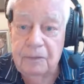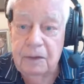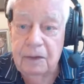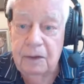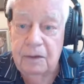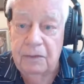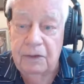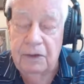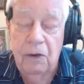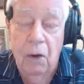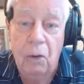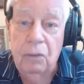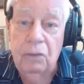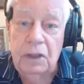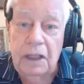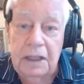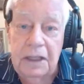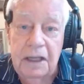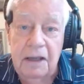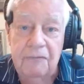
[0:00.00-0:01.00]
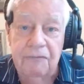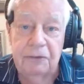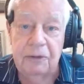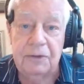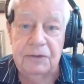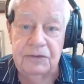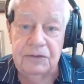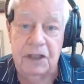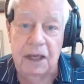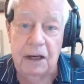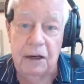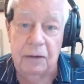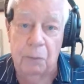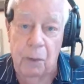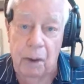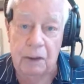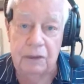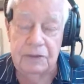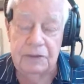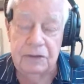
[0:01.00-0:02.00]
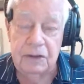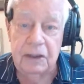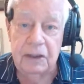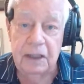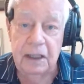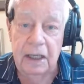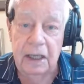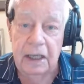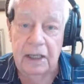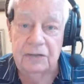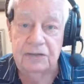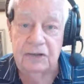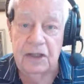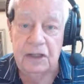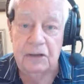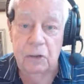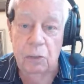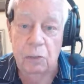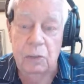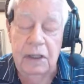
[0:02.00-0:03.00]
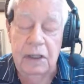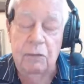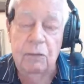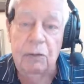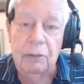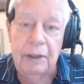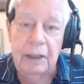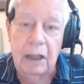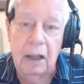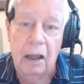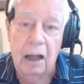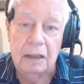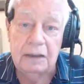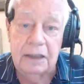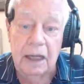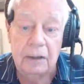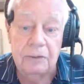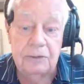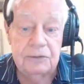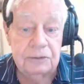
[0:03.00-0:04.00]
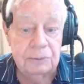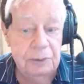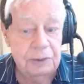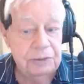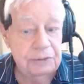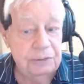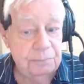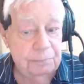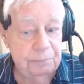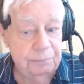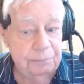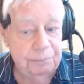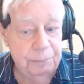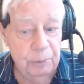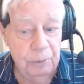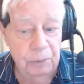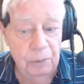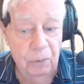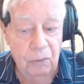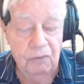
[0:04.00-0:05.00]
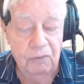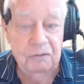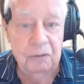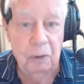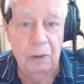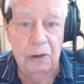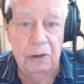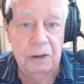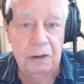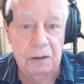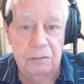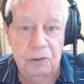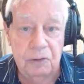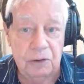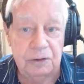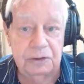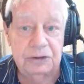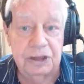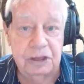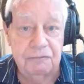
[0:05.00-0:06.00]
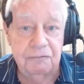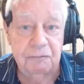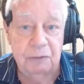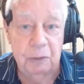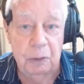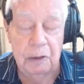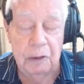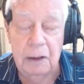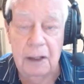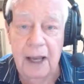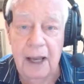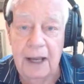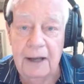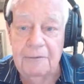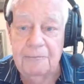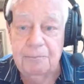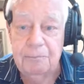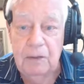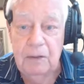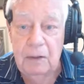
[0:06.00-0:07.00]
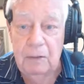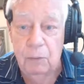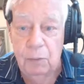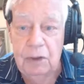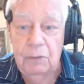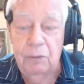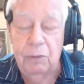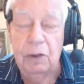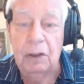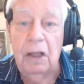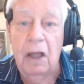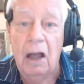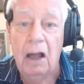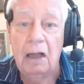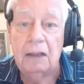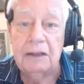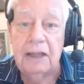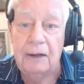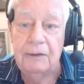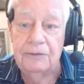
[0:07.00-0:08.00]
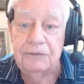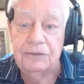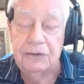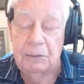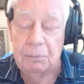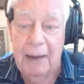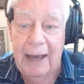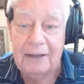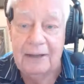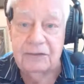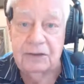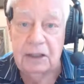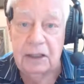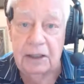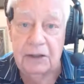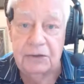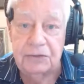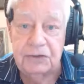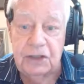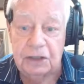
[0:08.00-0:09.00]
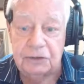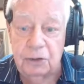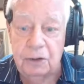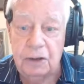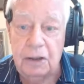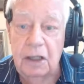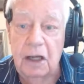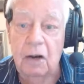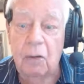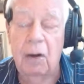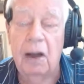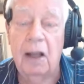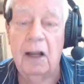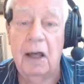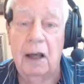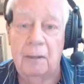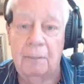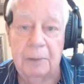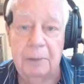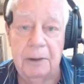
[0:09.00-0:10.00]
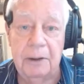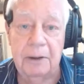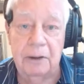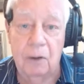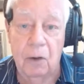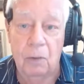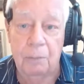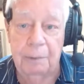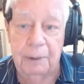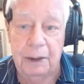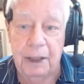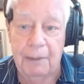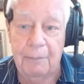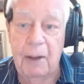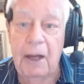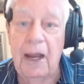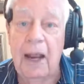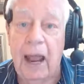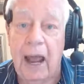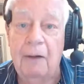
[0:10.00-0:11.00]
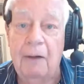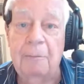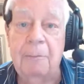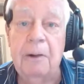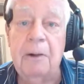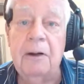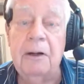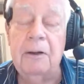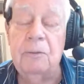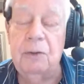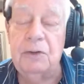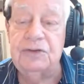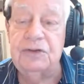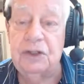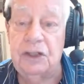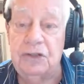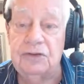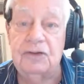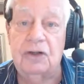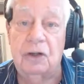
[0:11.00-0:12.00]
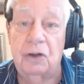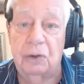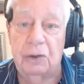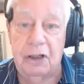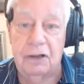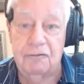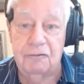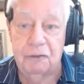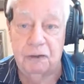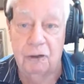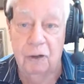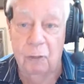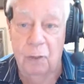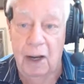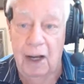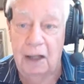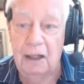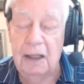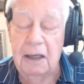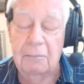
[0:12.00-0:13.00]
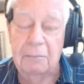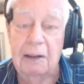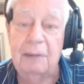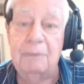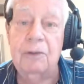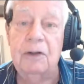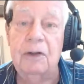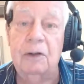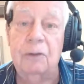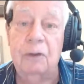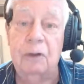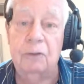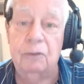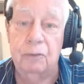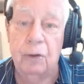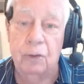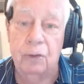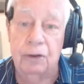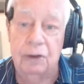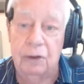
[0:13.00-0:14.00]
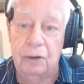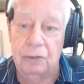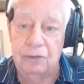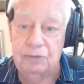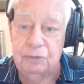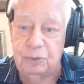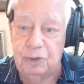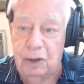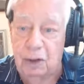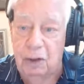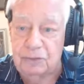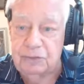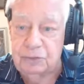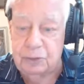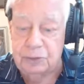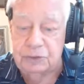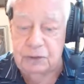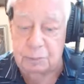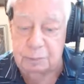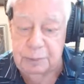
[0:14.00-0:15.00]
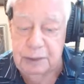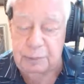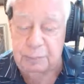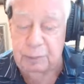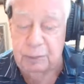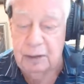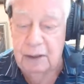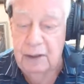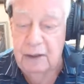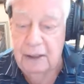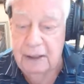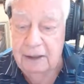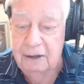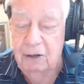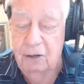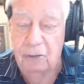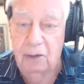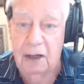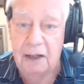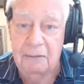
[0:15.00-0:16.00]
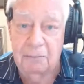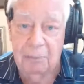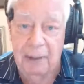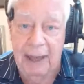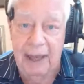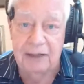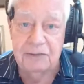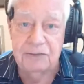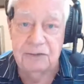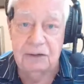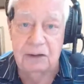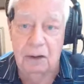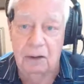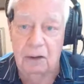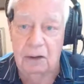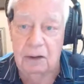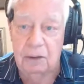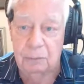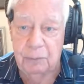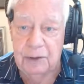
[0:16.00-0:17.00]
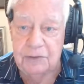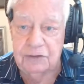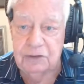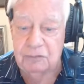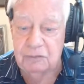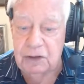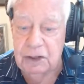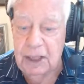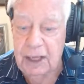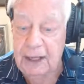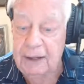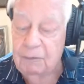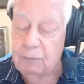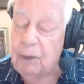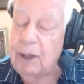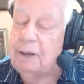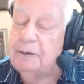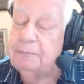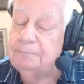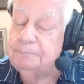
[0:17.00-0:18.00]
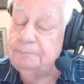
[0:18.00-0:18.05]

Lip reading: The only difference there is that we were in lockdowns, which poor old Ford took shit for. We were in lockdowns and masking, etc., while Alberta opened up. Alberta was in its glory for a while. Remember, there were rodeos with all sorts of people, unmasked and all the rest of it. Well,